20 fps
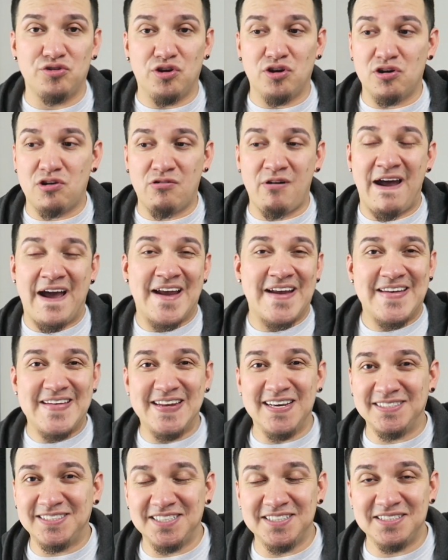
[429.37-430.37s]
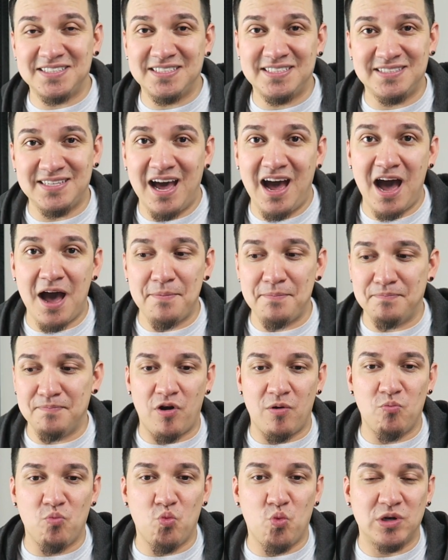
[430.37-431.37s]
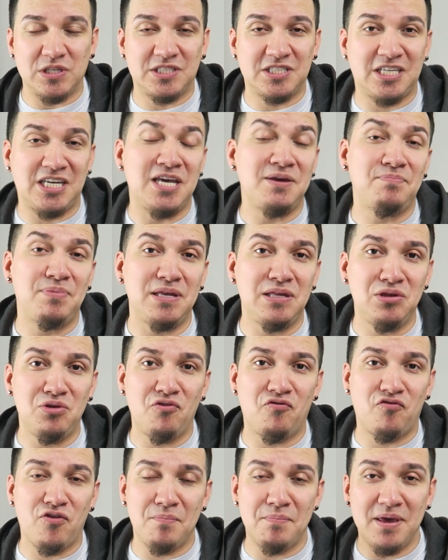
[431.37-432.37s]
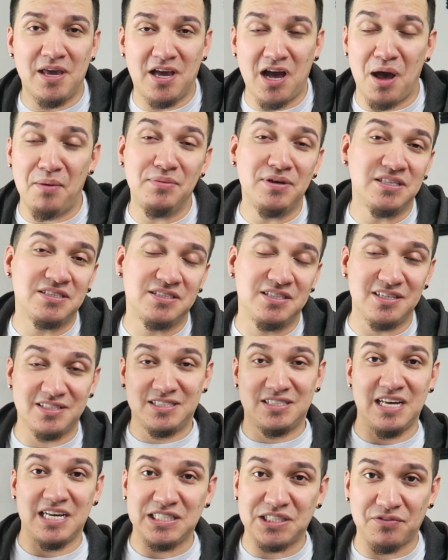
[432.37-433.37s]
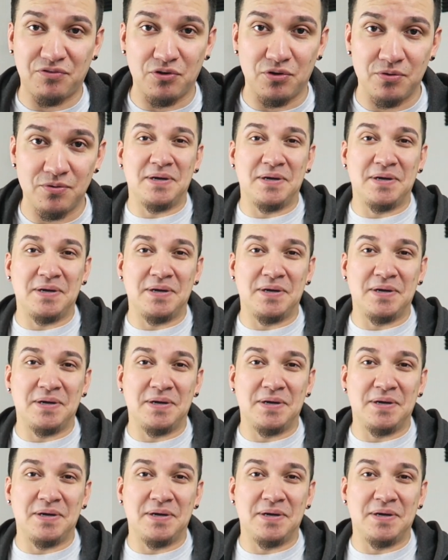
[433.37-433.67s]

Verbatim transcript: your grind doesn't stop from what's keeping you from becoming successful.